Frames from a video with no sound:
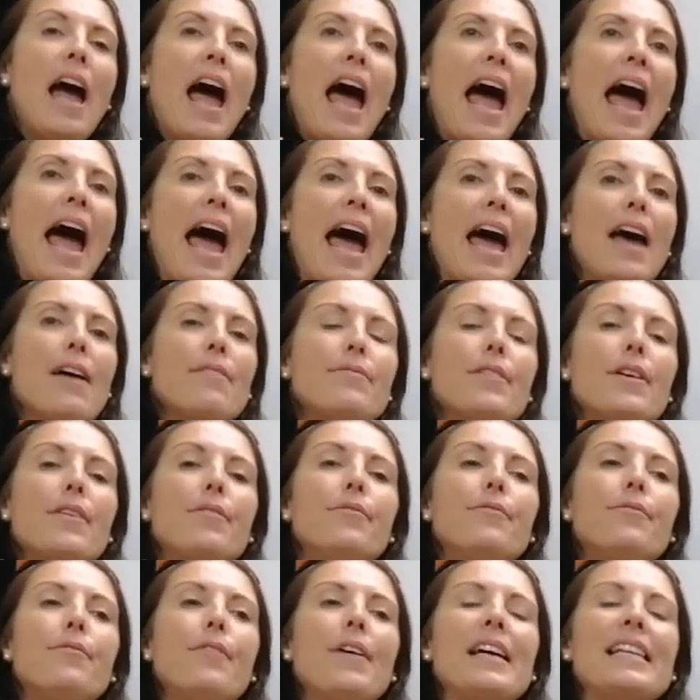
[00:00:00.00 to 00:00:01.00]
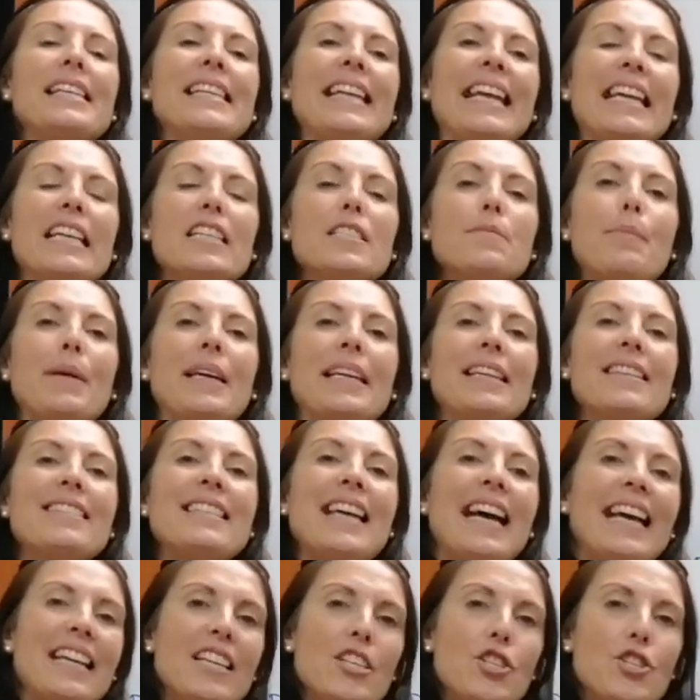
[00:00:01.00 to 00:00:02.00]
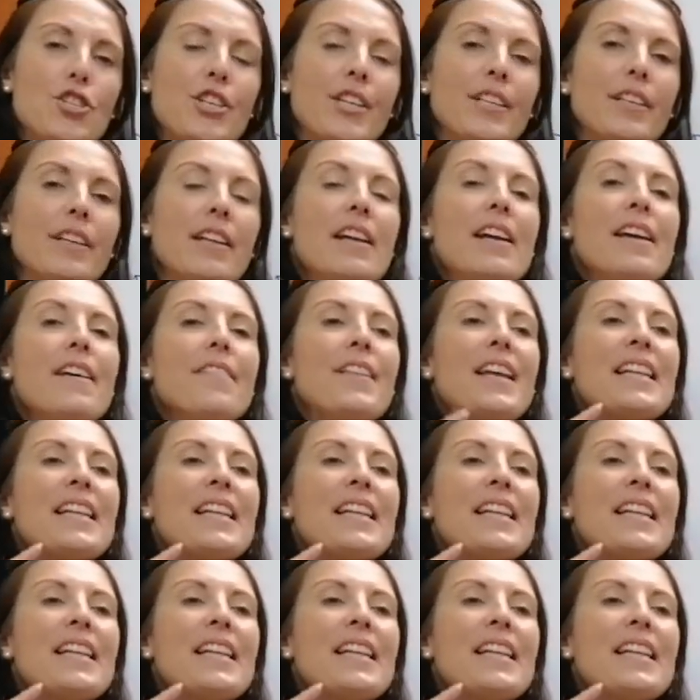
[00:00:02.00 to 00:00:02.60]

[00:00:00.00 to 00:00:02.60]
have an expectation